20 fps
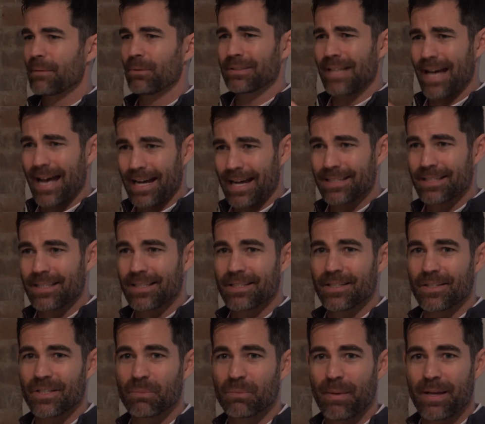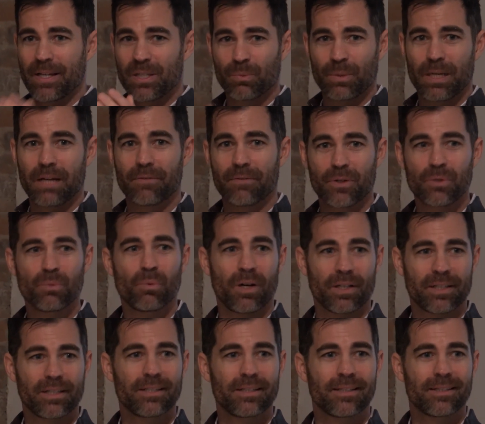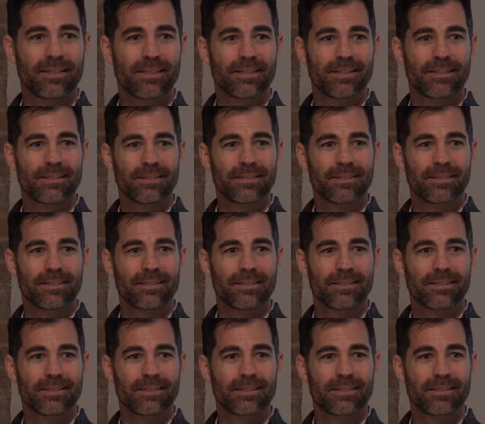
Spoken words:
able to access this space whenever you wanted?